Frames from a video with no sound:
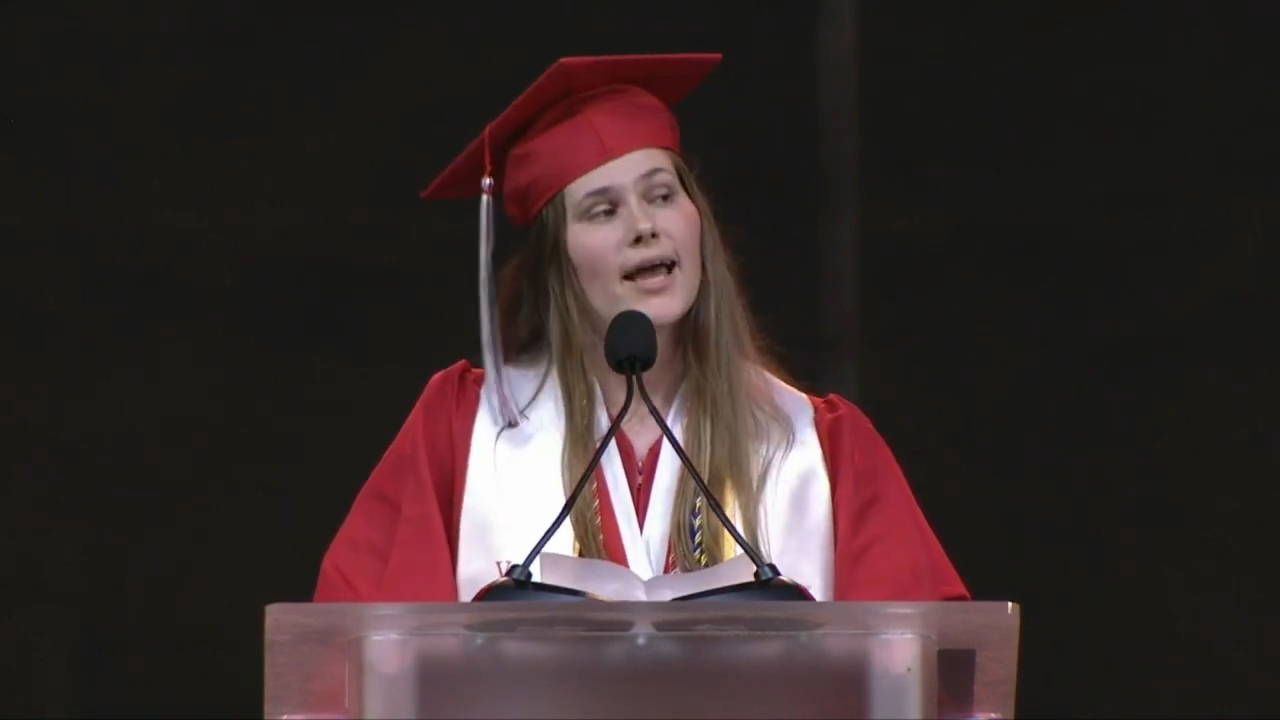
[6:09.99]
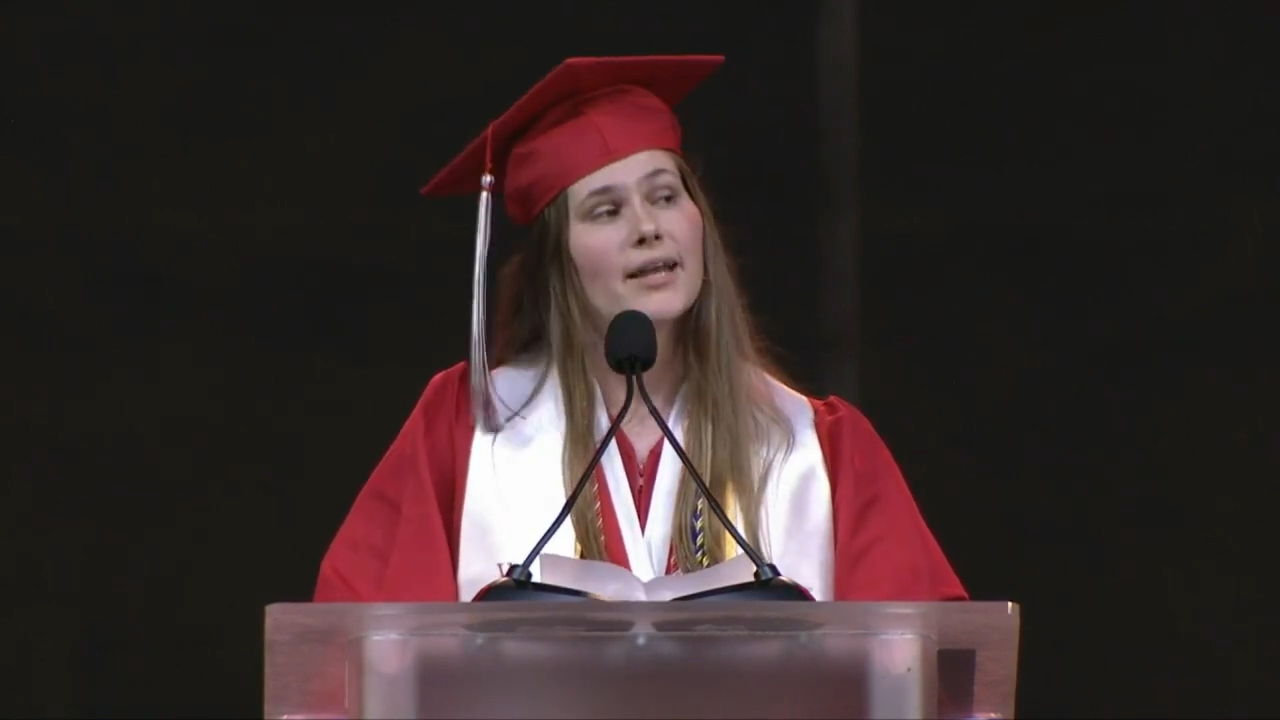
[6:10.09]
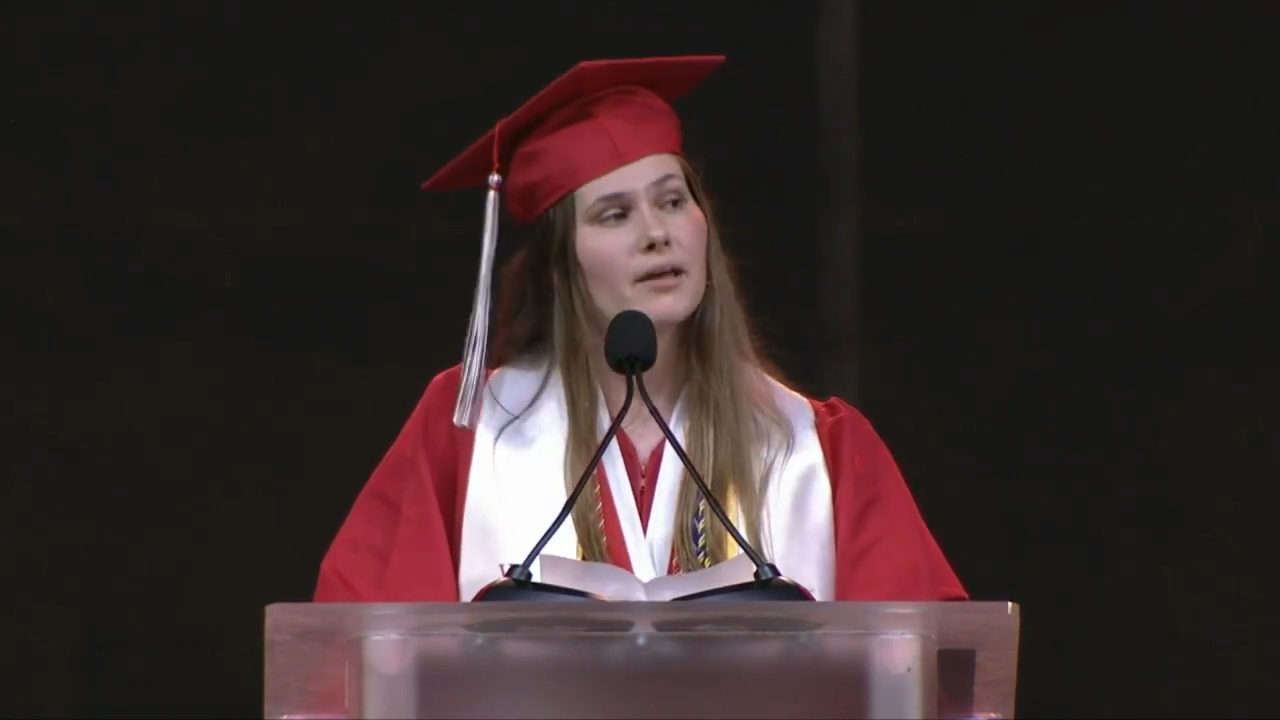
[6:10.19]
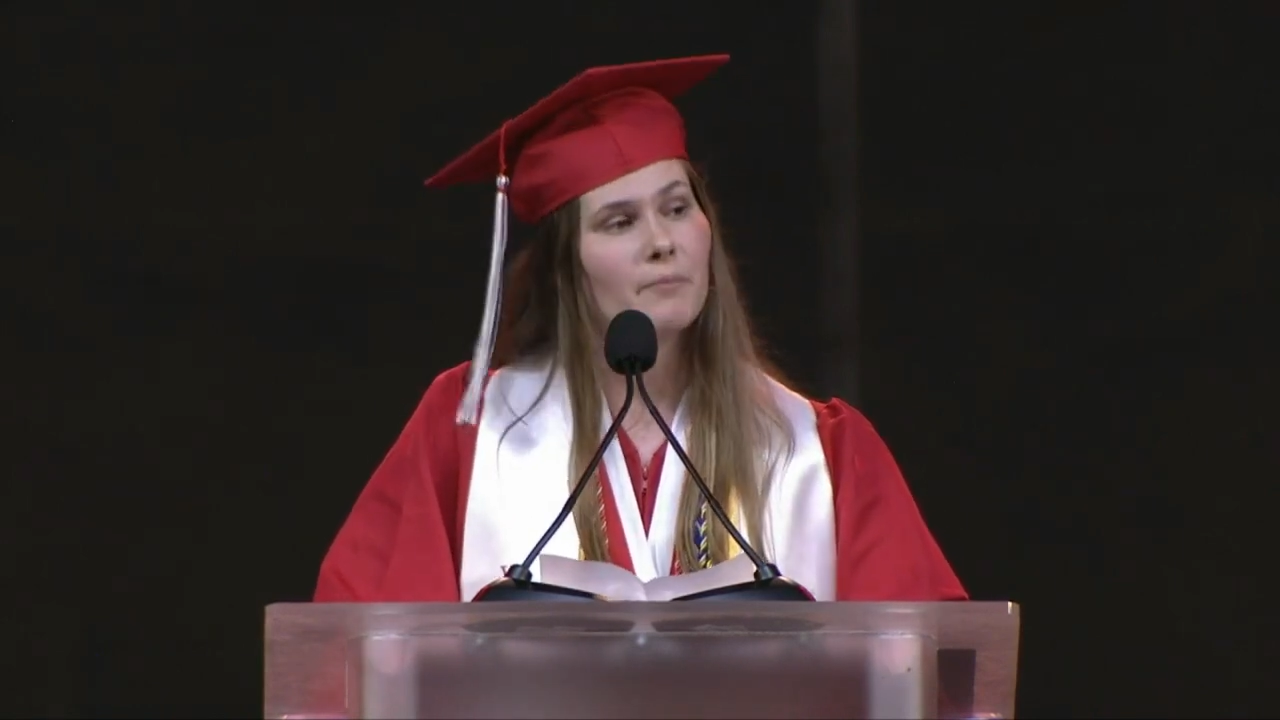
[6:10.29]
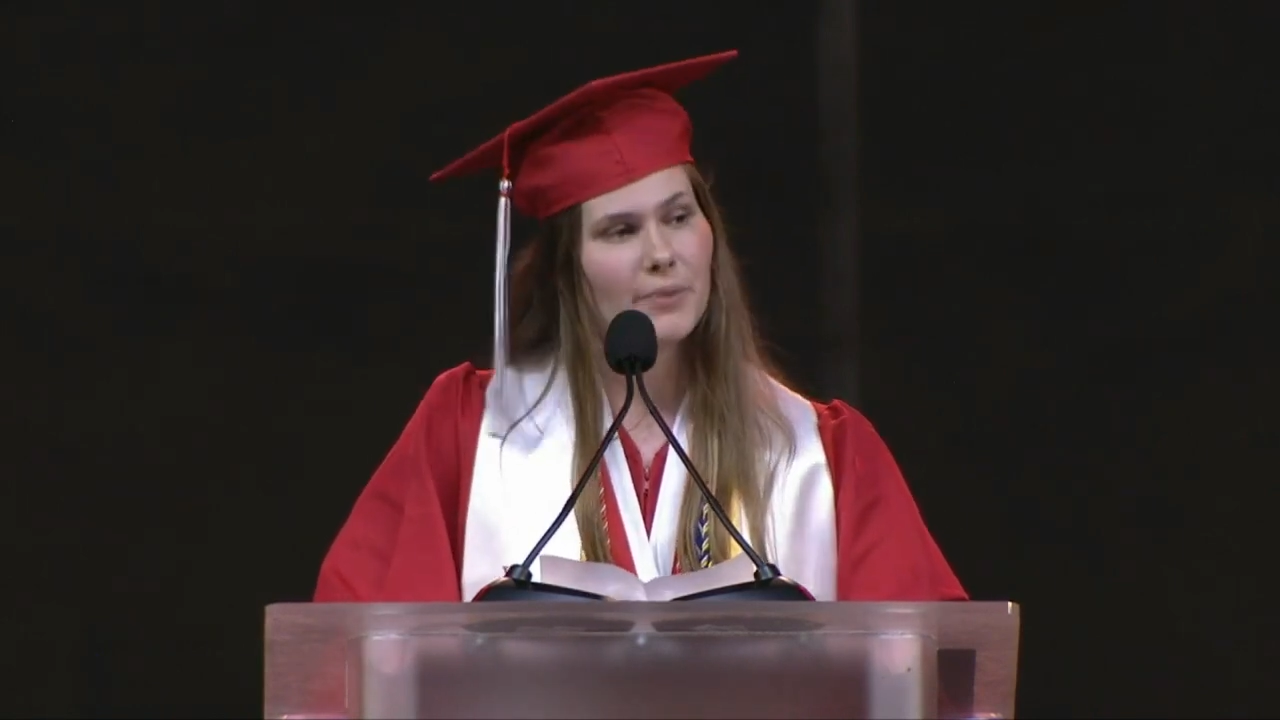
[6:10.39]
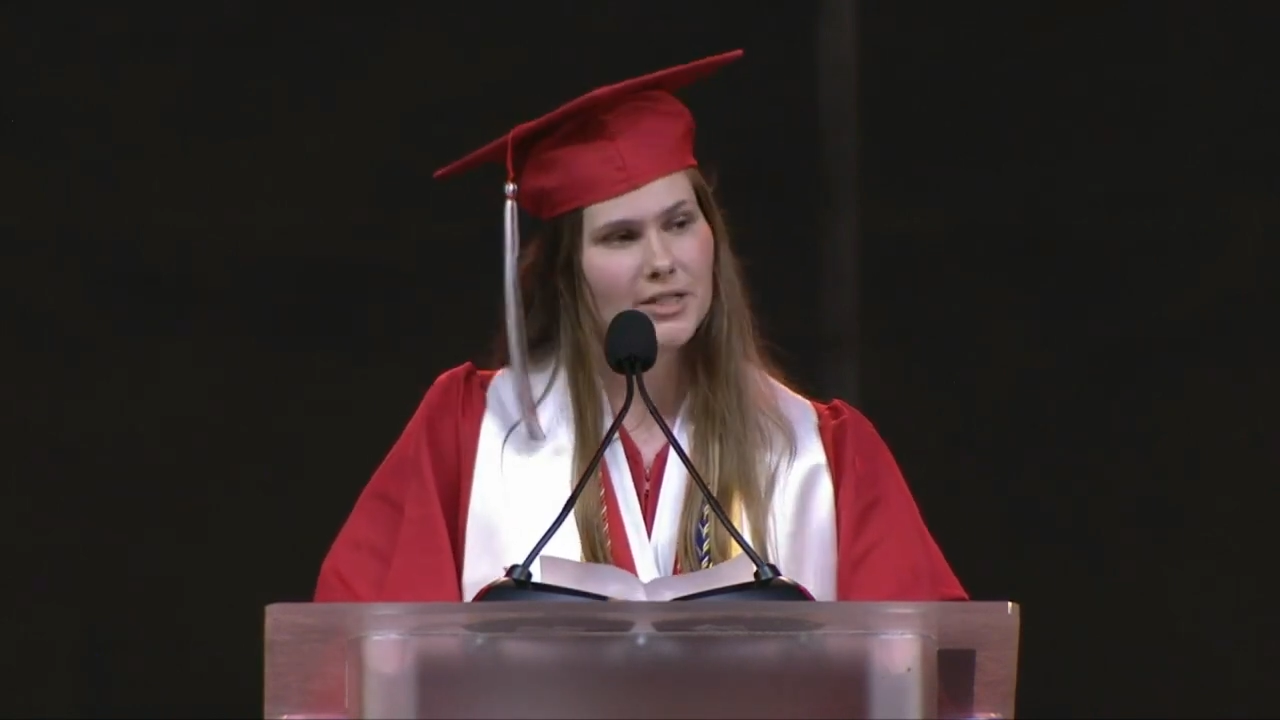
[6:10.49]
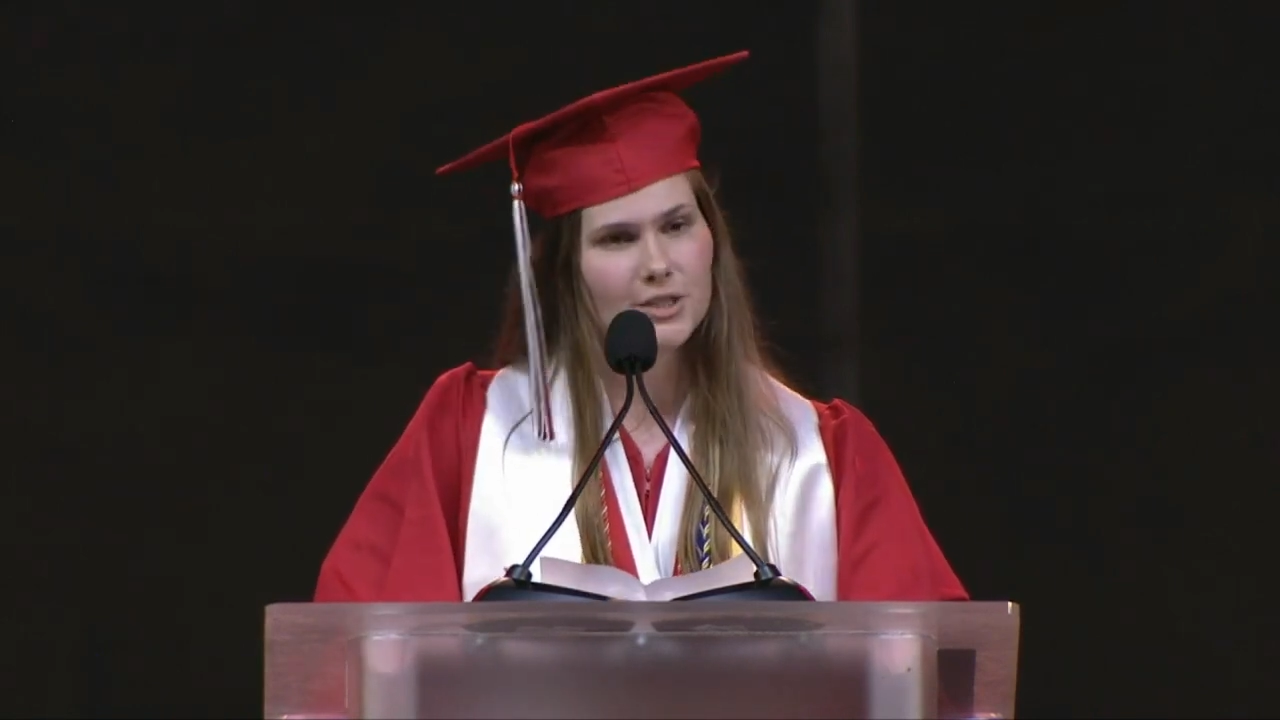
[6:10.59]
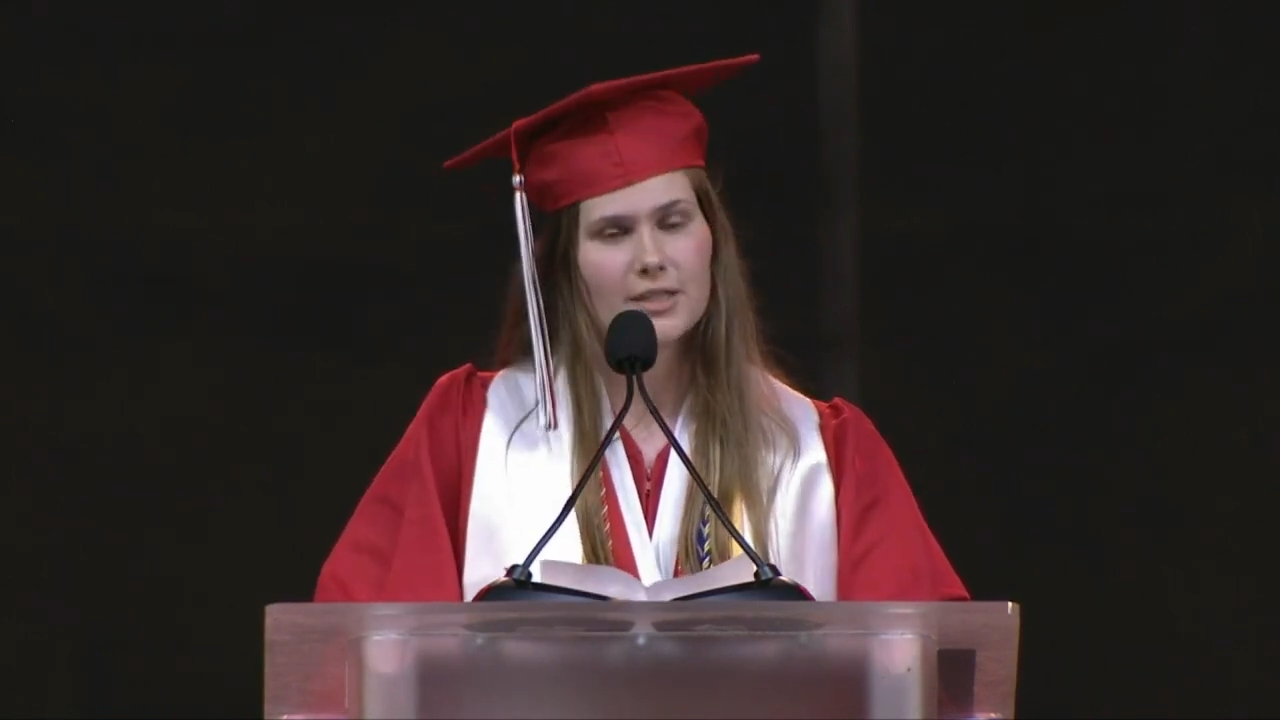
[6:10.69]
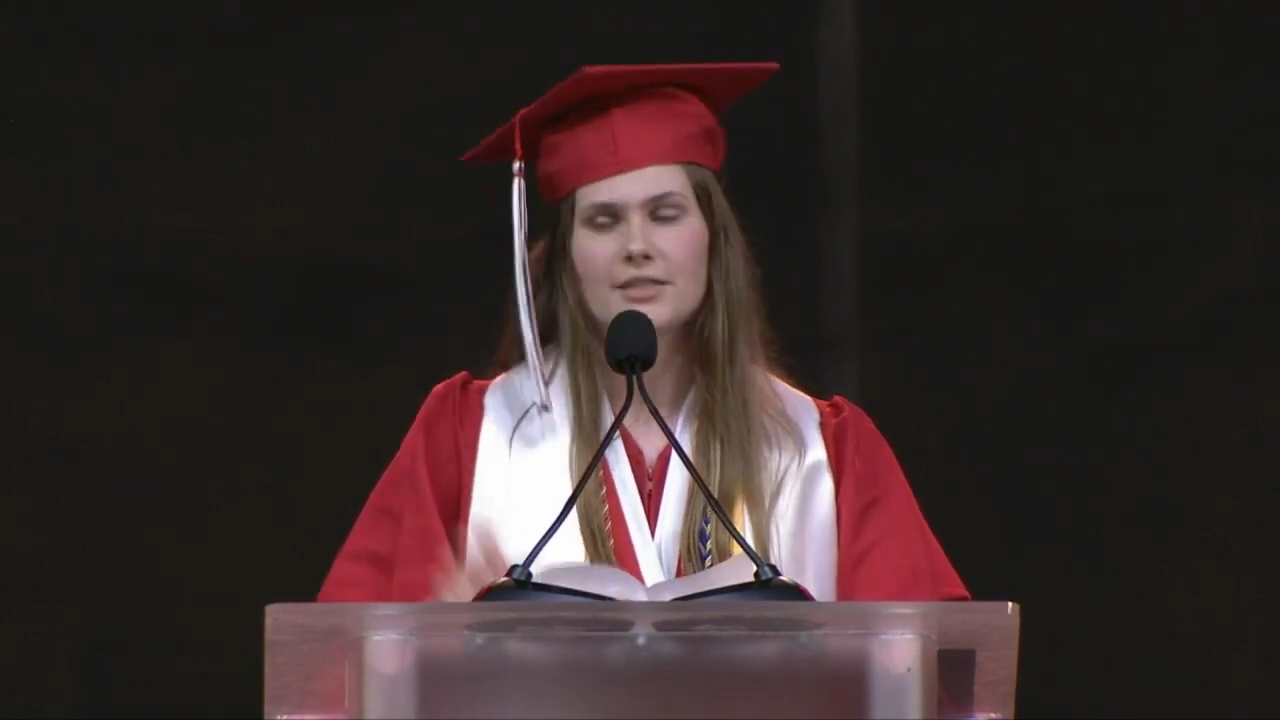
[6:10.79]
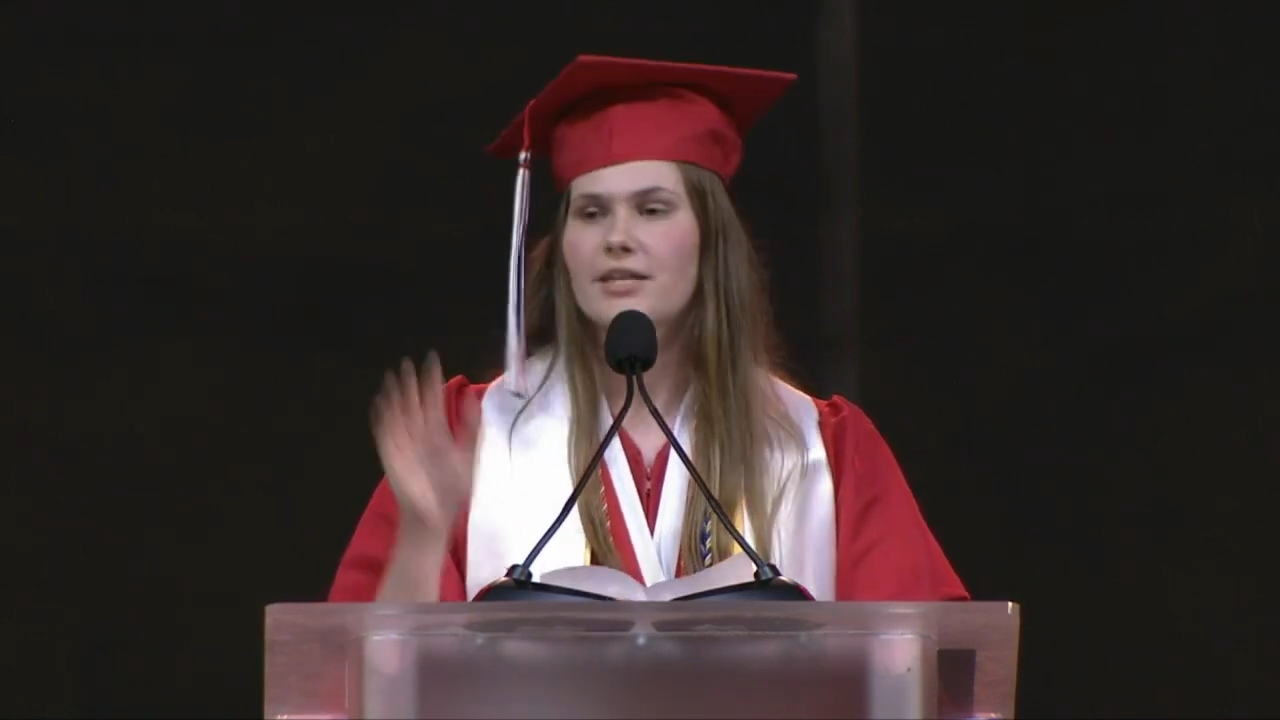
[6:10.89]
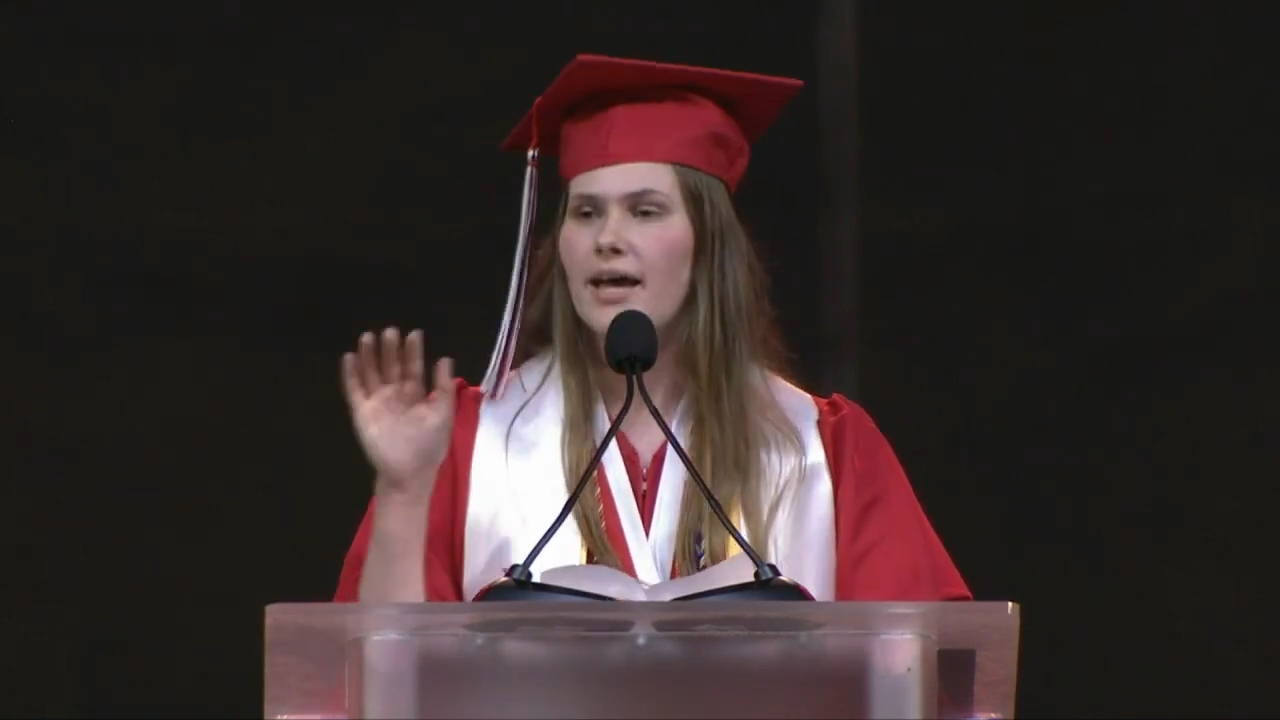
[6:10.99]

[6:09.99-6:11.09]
and ambitions.